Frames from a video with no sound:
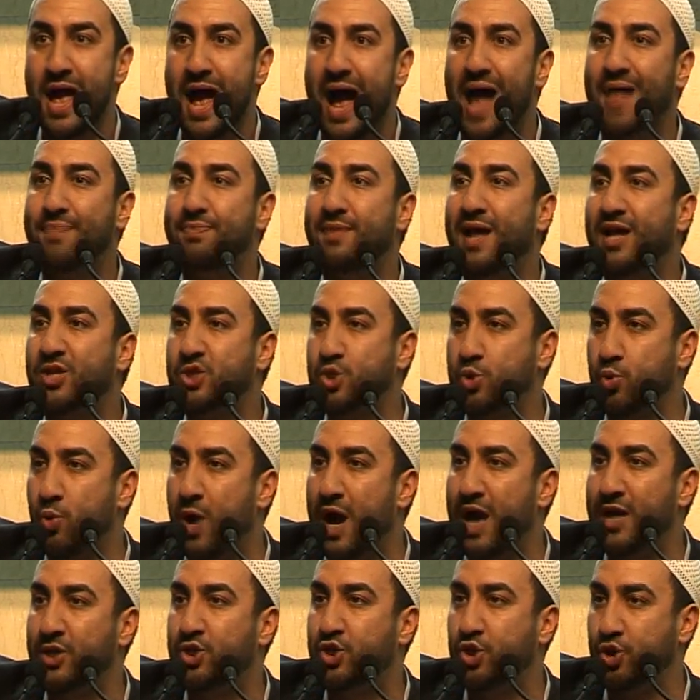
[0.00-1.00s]
And that's
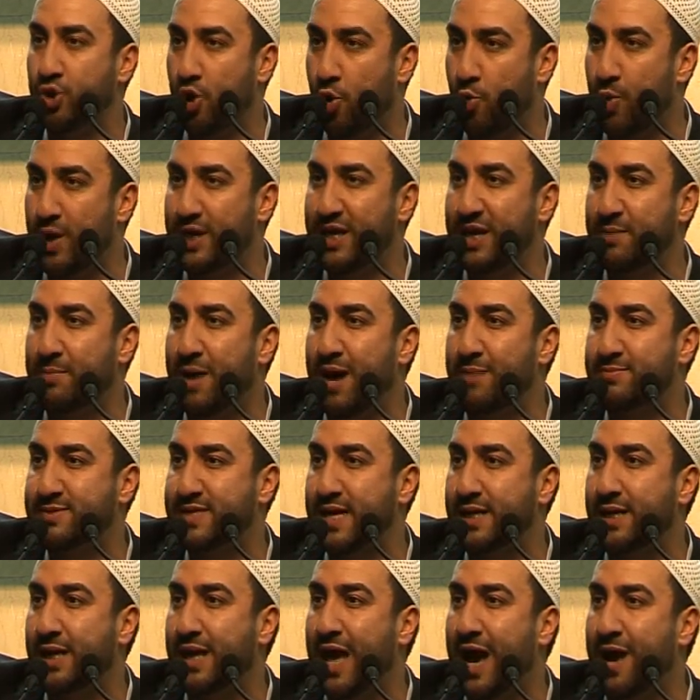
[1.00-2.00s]
why, do you know when Imam
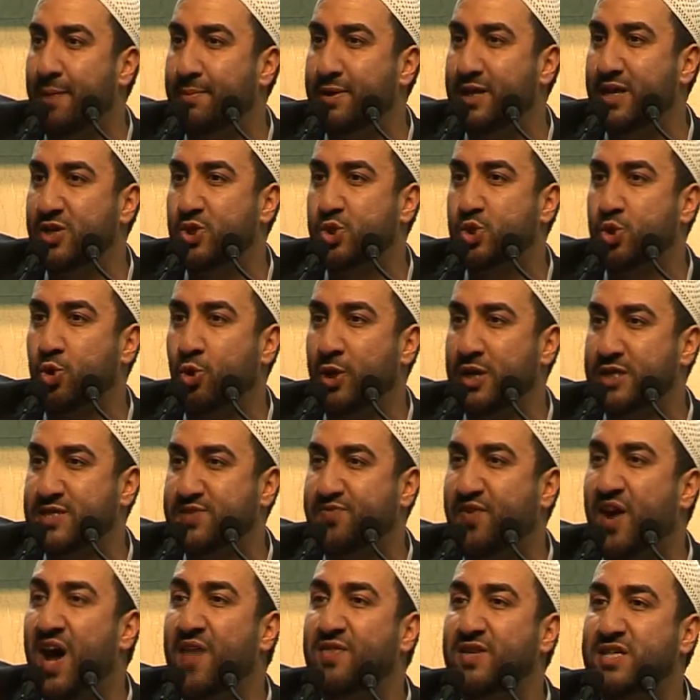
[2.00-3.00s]
Zainul Abideen saw his
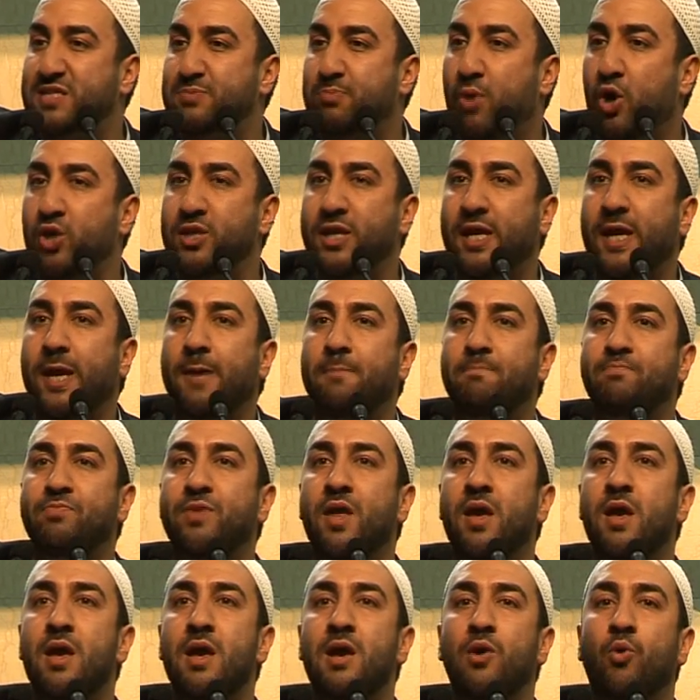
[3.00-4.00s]
father's body?
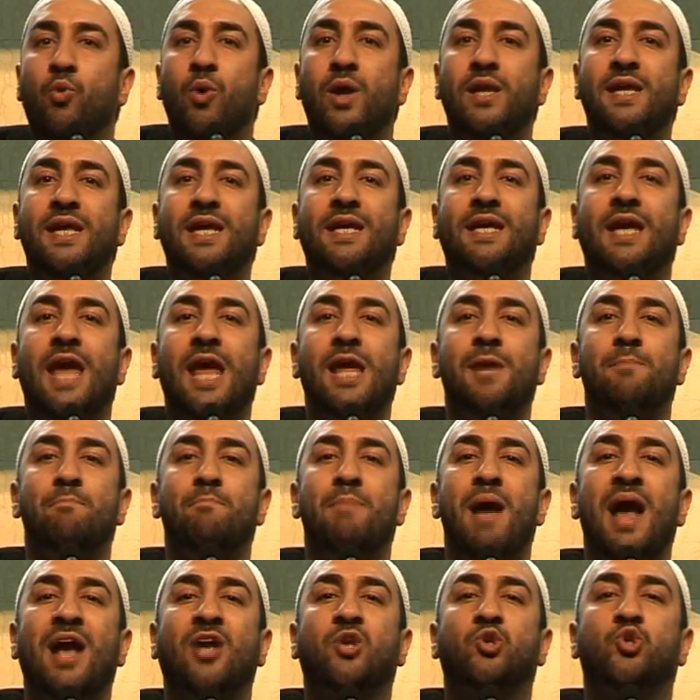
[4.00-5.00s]
When he came
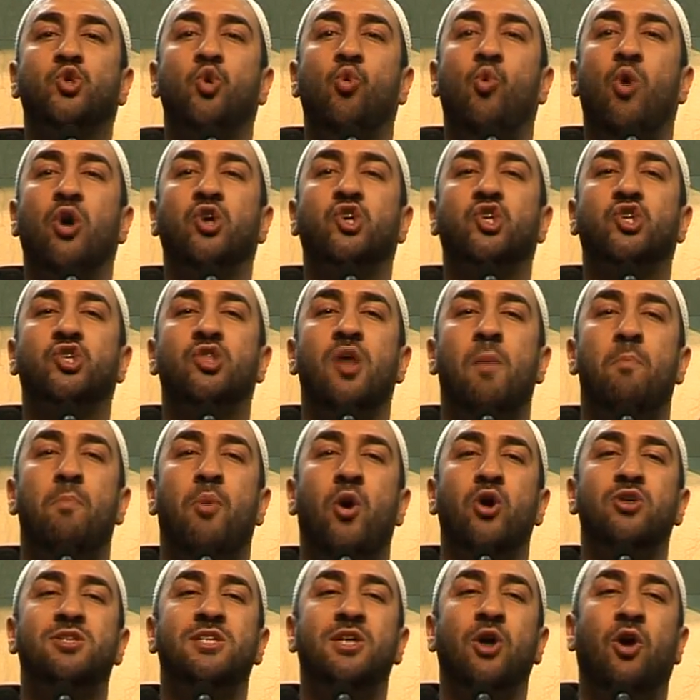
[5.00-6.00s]
back to wash the
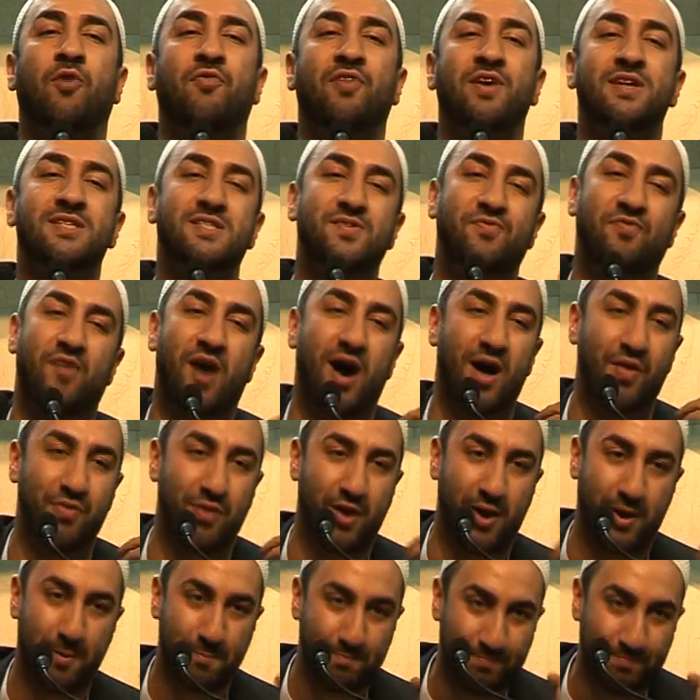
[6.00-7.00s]
body of his father.